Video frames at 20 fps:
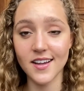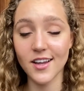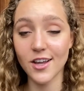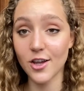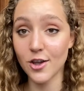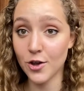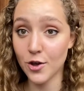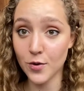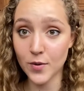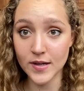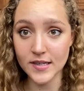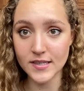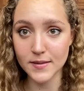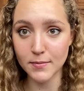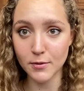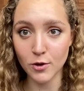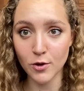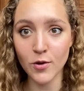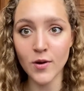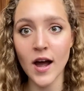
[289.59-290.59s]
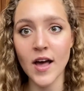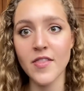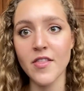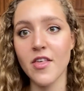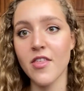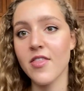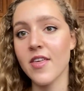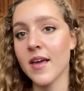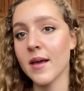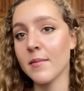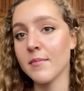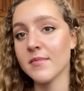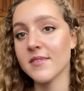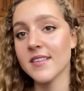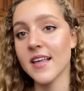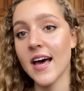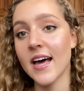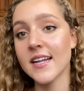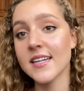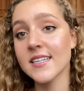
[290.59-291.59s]
you explore and the themes
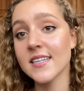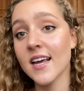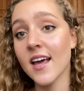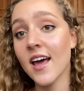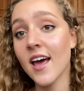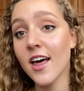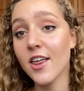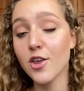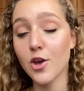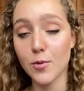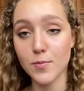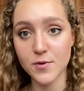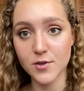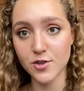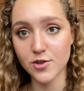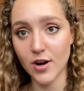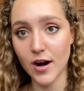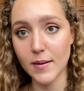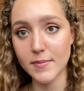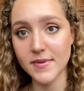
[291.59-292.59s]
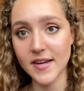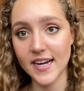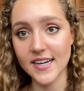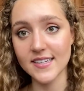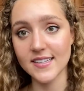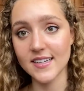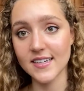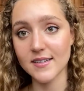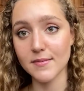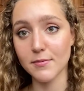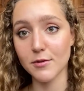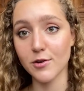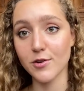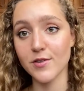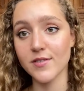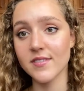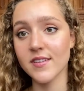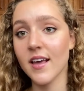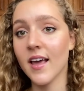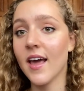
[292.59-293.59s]
that your prescribed text
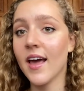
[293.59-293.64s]
explores.